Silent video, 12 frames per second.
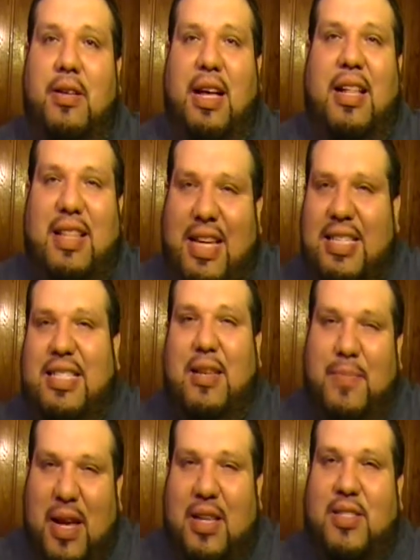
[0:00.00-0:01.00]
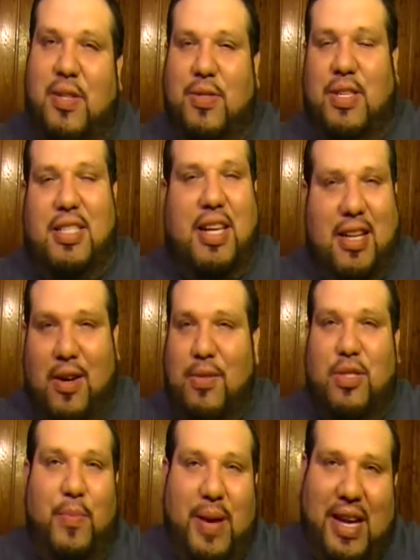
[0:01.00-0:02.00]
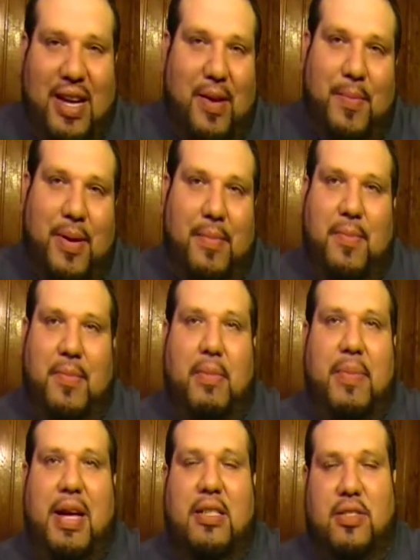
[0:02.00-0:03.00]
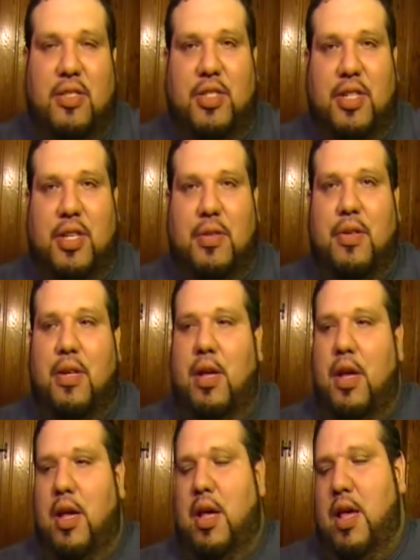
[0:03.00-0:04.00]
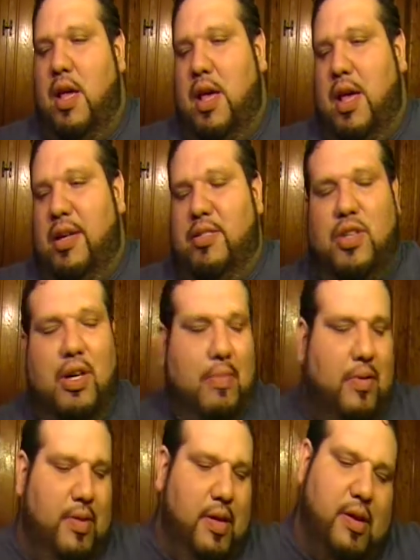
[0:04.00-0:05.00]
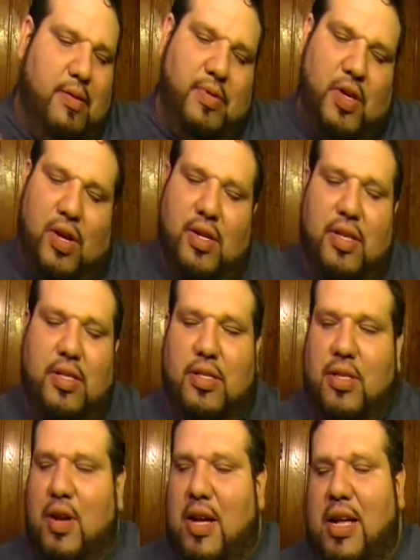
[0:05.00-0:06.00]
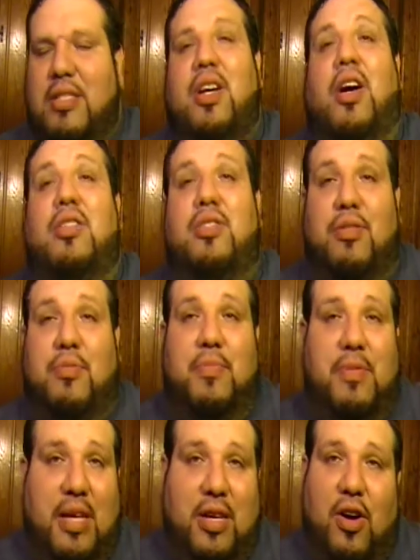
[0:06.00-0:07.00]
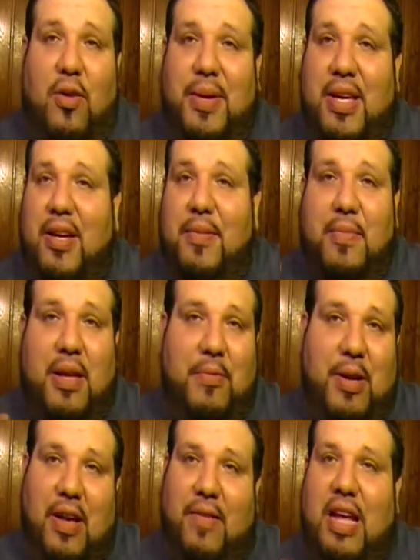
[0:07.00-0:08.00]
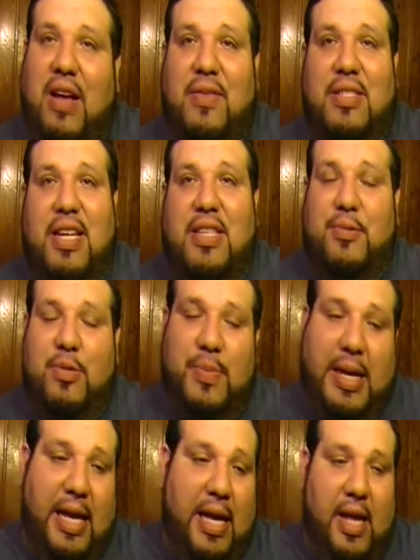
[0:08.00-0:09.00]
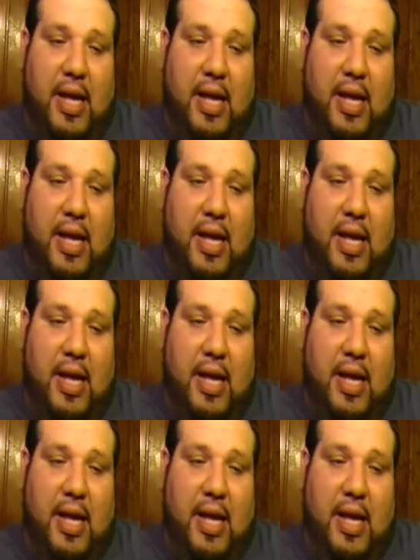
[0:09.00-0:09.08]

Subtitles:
I'll at least get my associates. I could always go back and get my bachelor's, So I'm on there, I'm talking, I talk to them. They call me up, they want to have a conversation with me.